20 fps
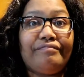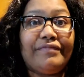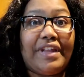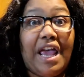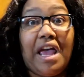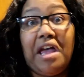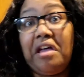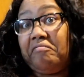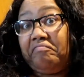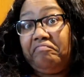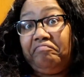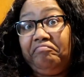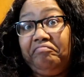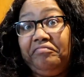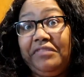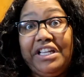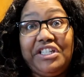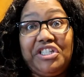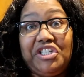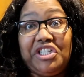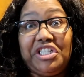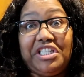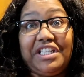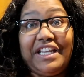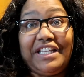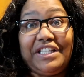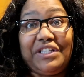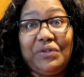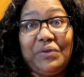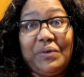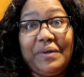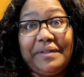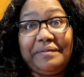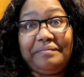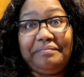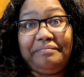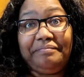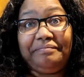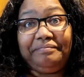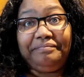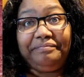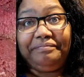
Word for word: yeah let's just get to it